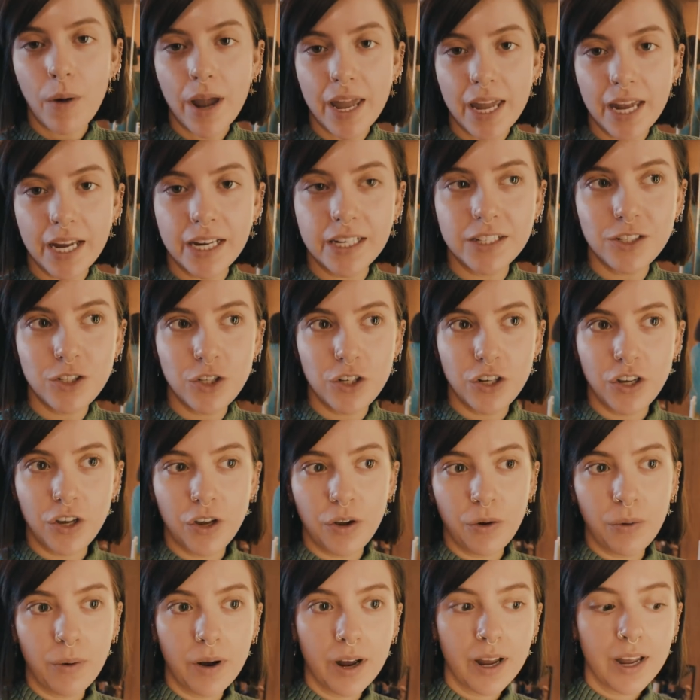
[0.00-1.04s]
Waiting
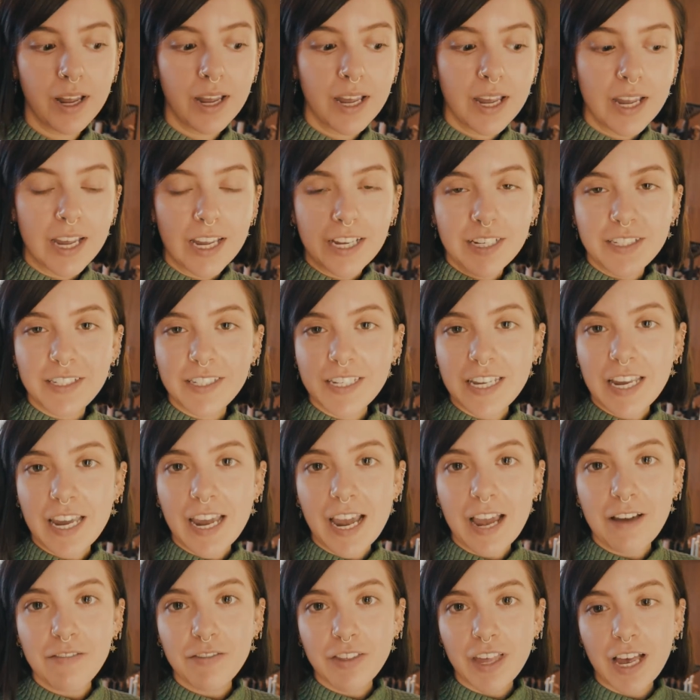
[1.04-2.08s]
to
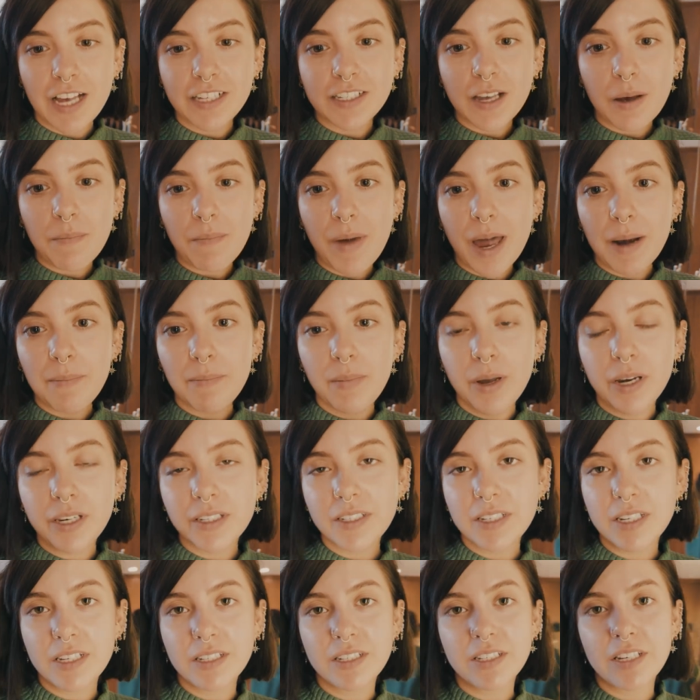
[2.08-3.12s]
see if there's
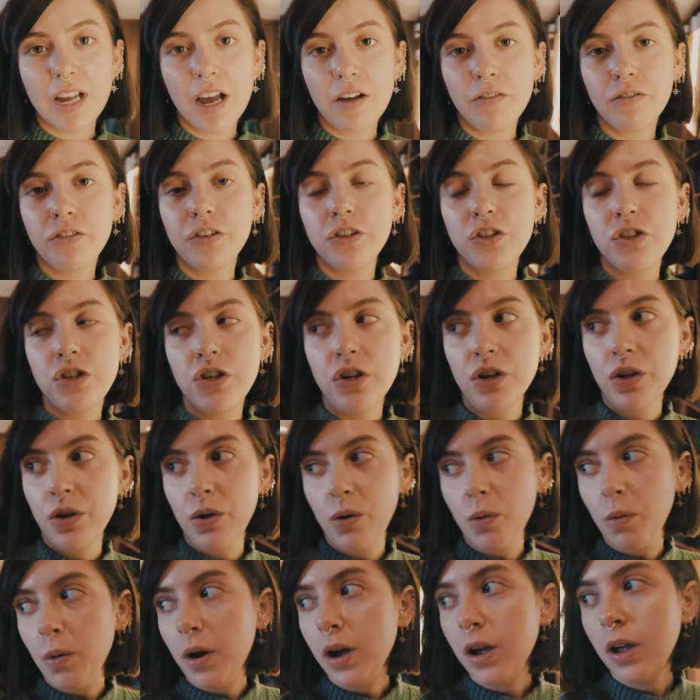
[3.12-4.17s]
amendments and stuff
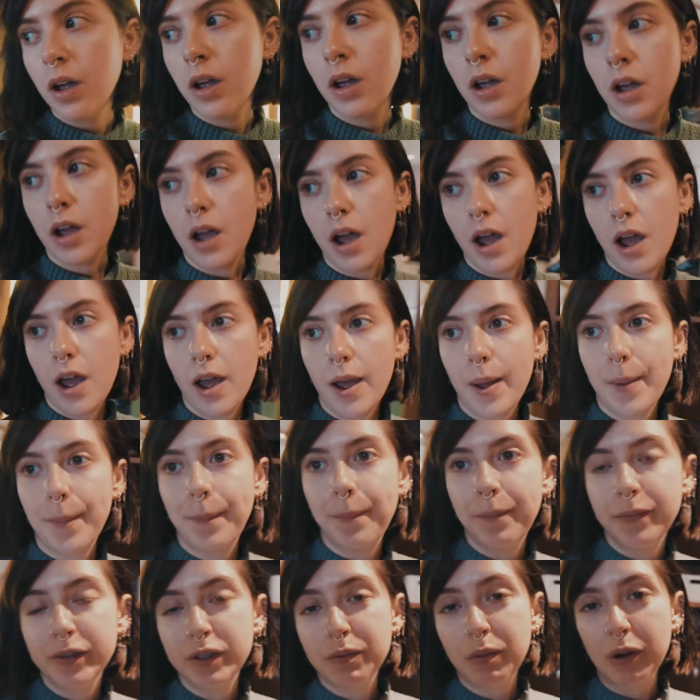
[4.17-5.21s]
to
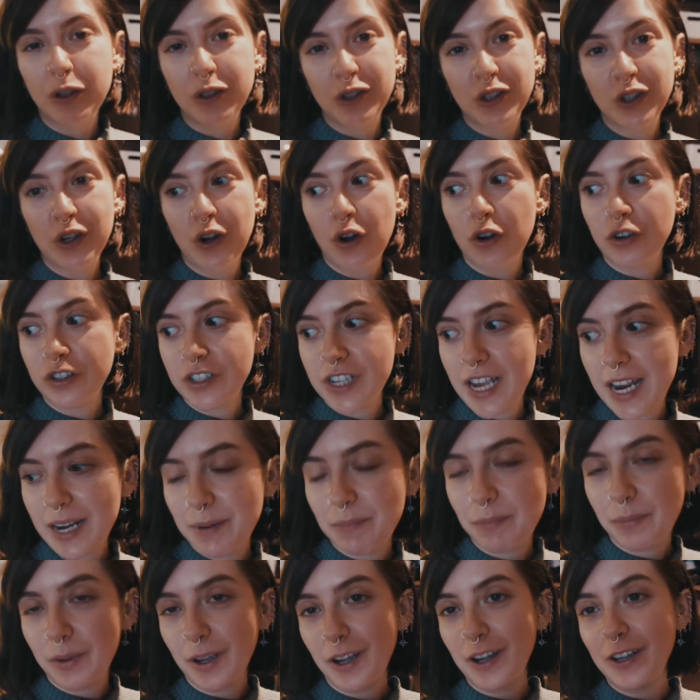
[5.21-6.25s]
um, sponsored
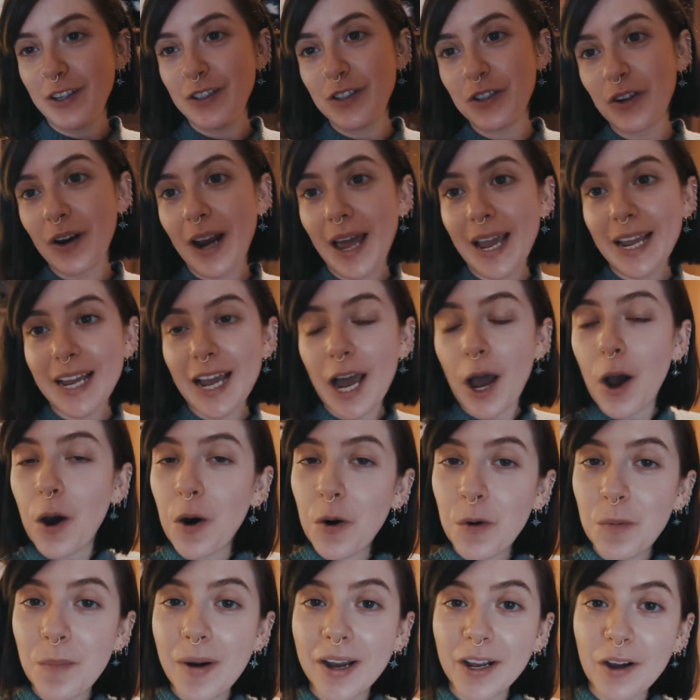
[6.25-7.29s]
content because you're like,
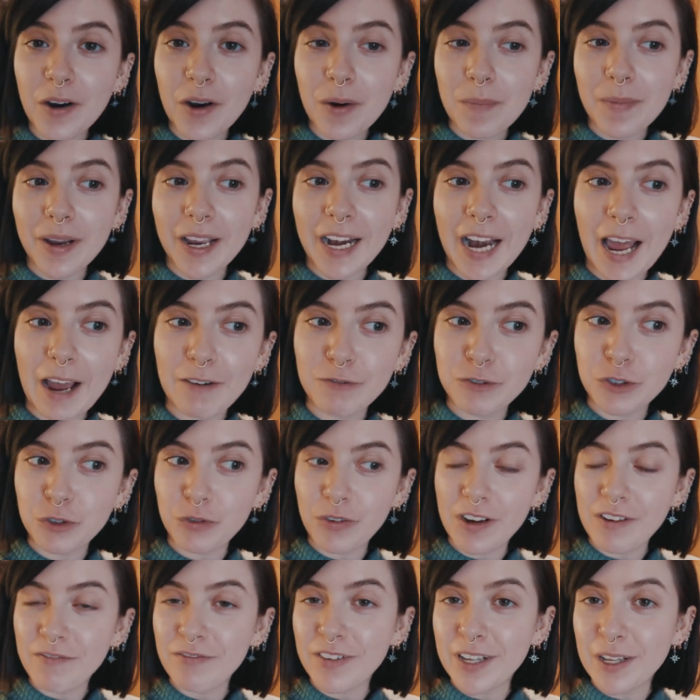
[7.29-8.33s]
oh my god, I'm gonna have
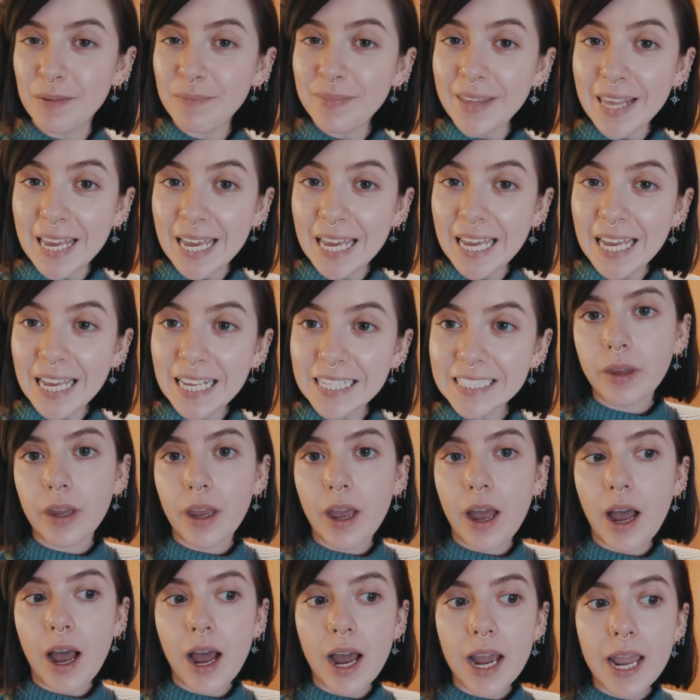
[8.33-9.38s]
to refilm this.
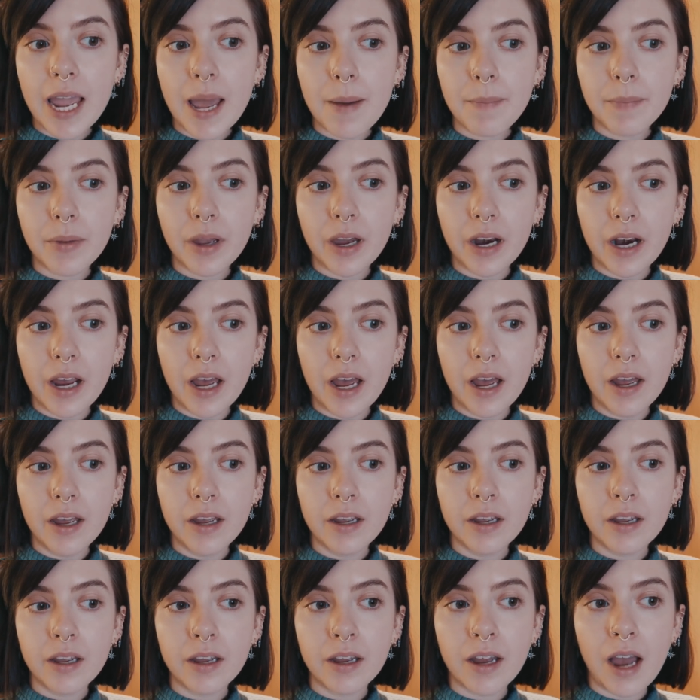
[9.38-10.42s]
I am gonna,
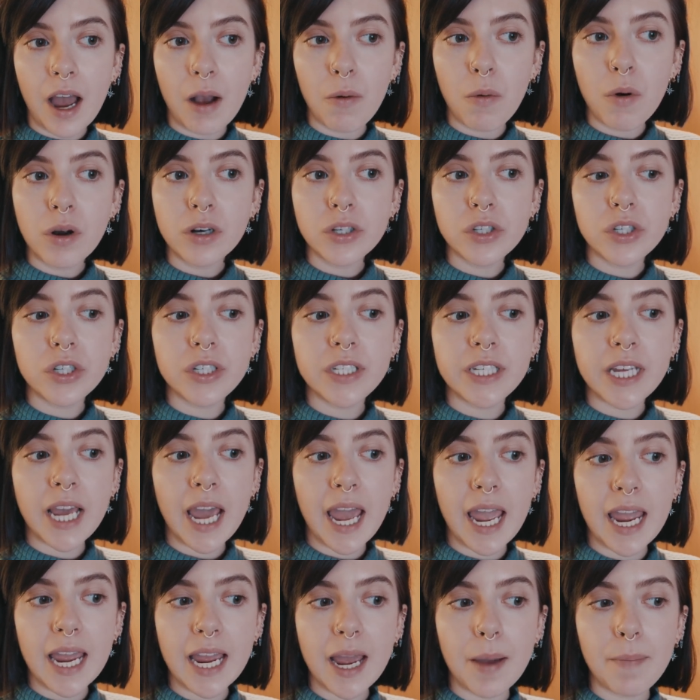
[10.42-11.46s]
I want to
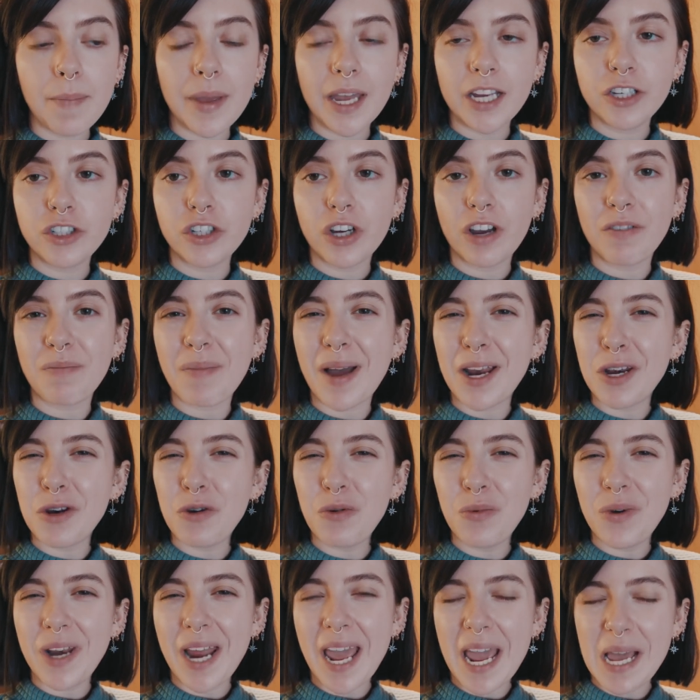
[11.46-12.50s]
take a picture of my
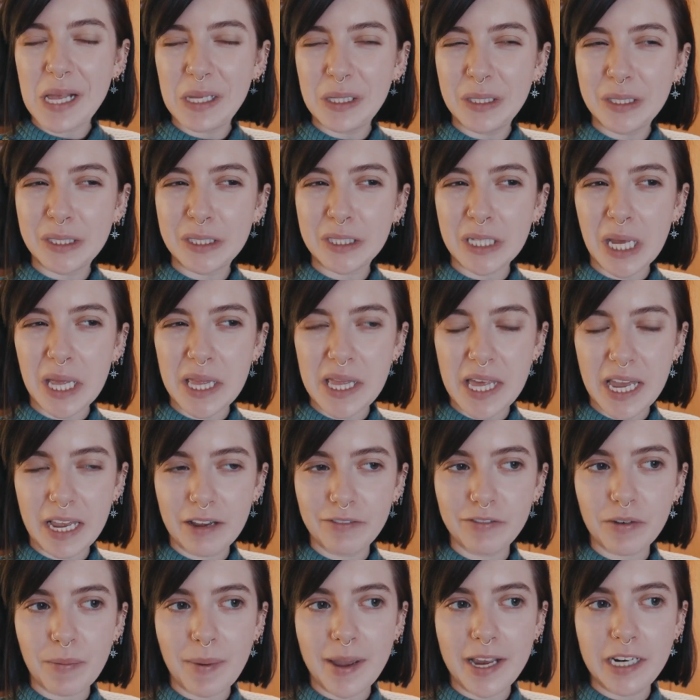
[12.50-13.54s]
new nails, I
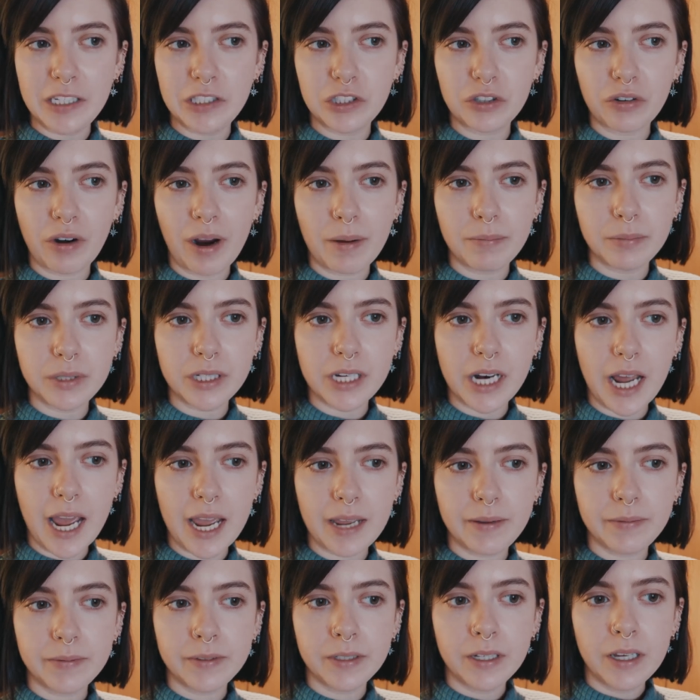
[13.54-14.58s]
think, for my Instagram
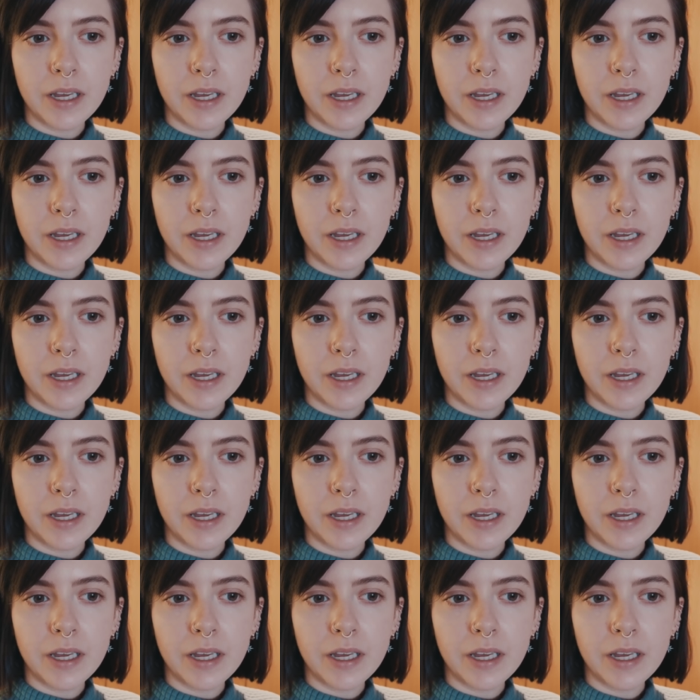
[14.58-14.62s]
today.